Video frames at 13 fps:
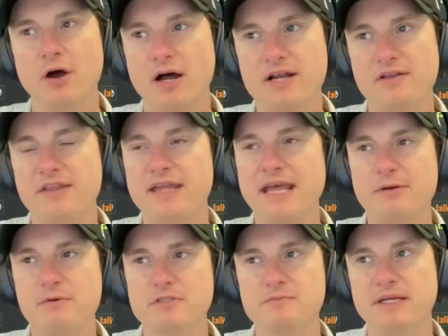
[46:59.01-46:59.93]
I don't think
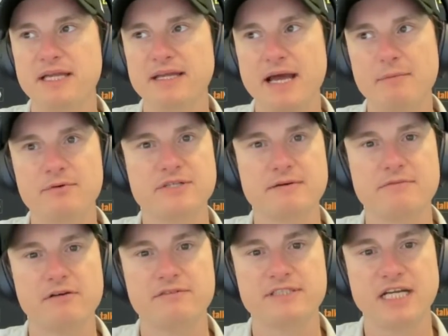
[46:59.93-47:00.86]
anyone's picking Kapil Dev
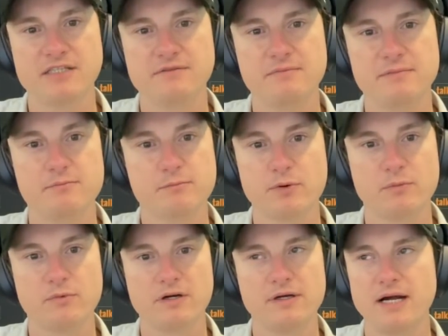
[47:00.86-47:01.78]
over Jasper Bumrah.